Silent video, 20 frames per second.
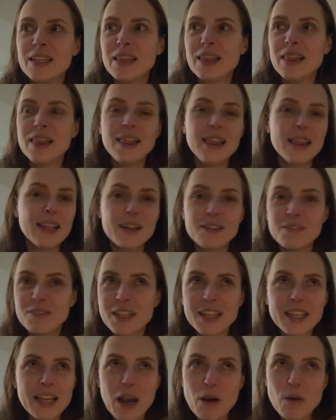
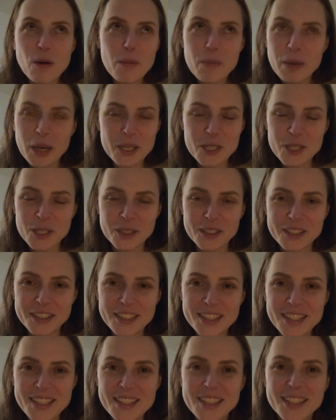loving our
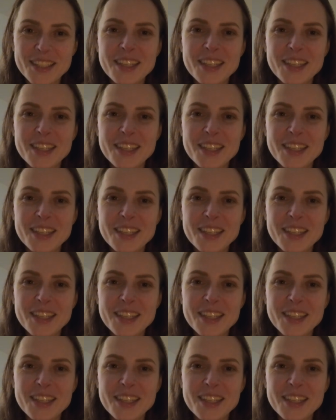passions.